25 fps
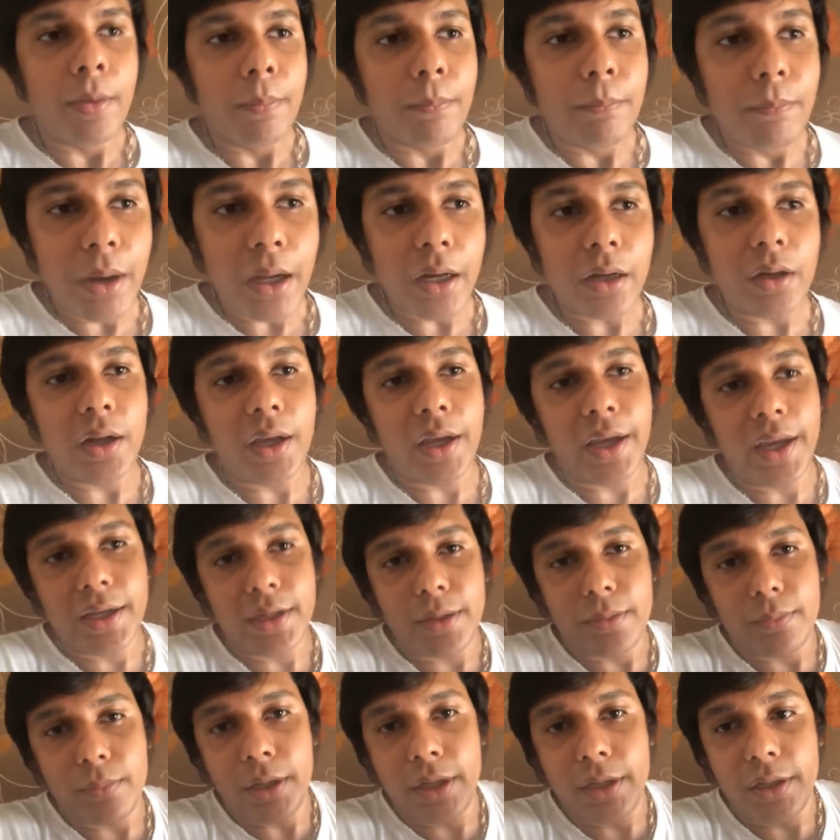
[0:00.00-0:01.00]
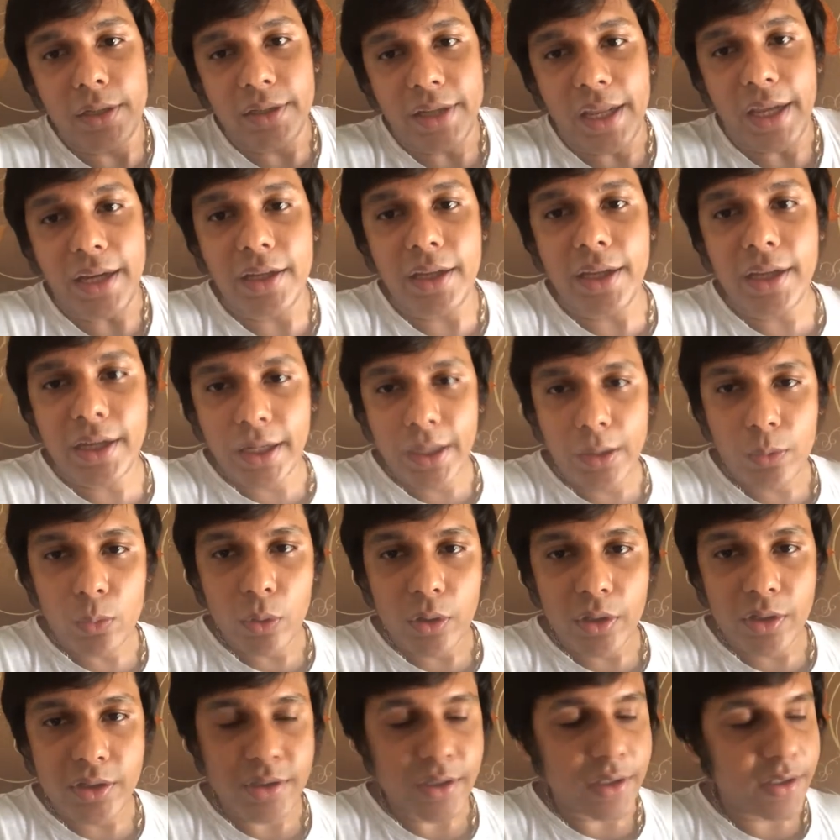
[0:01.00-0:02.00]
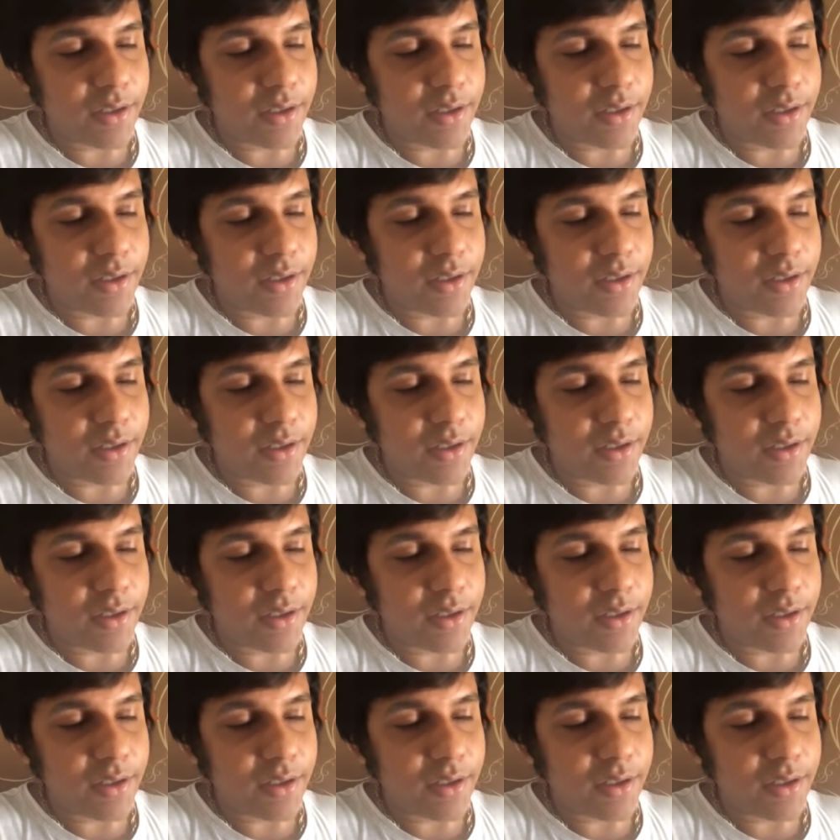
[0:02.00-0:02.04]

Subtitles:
But in technically words,